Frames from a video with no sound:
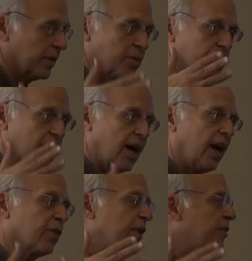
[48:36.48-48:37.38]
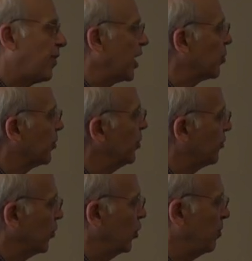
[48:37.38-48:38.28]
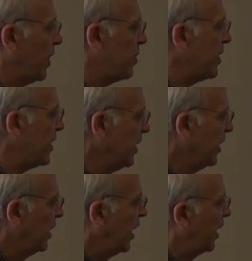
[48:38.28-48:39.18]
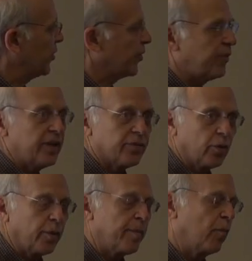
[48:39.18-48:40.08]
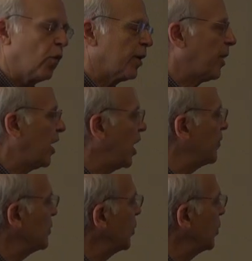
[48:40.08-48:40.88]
this was a concrete fireproof room, maybe one hundred feet from where my office